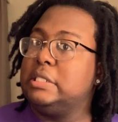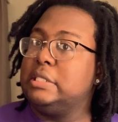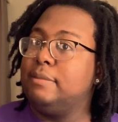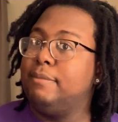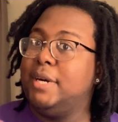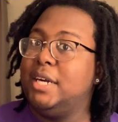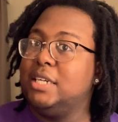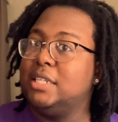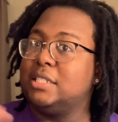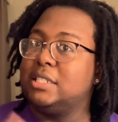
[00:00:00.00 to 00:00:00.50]

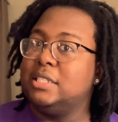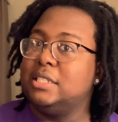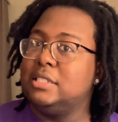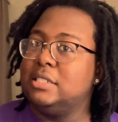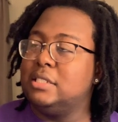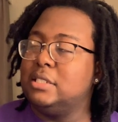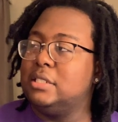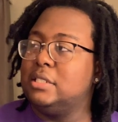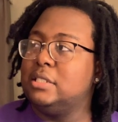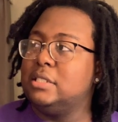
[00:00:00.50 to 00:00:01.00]
Monica.
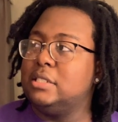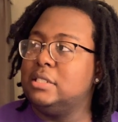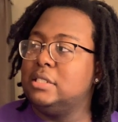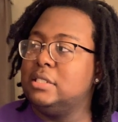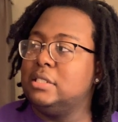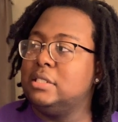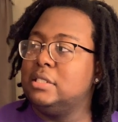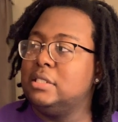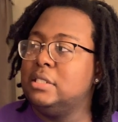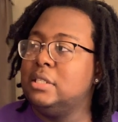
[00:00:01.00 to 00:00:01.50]

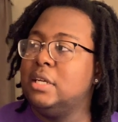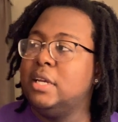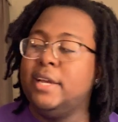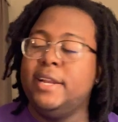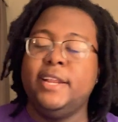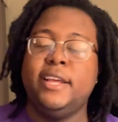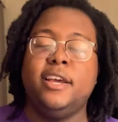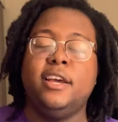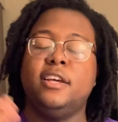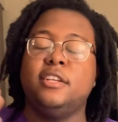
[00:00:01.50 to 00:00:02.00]

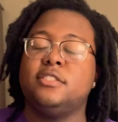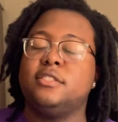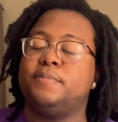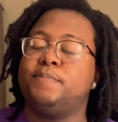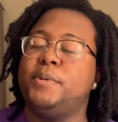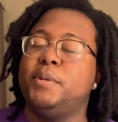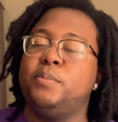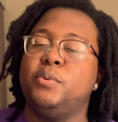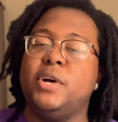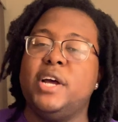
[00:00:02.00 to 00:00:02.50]
And there's
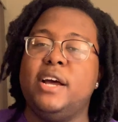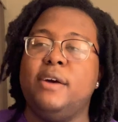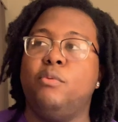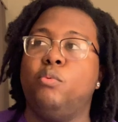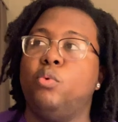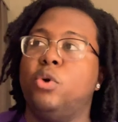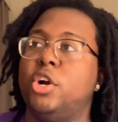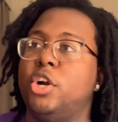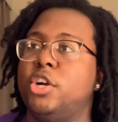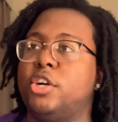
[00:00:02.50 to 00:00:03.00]
people at
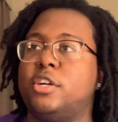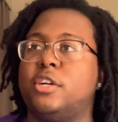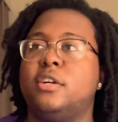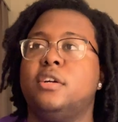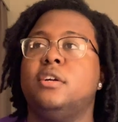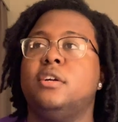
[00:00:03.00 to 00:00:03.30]
work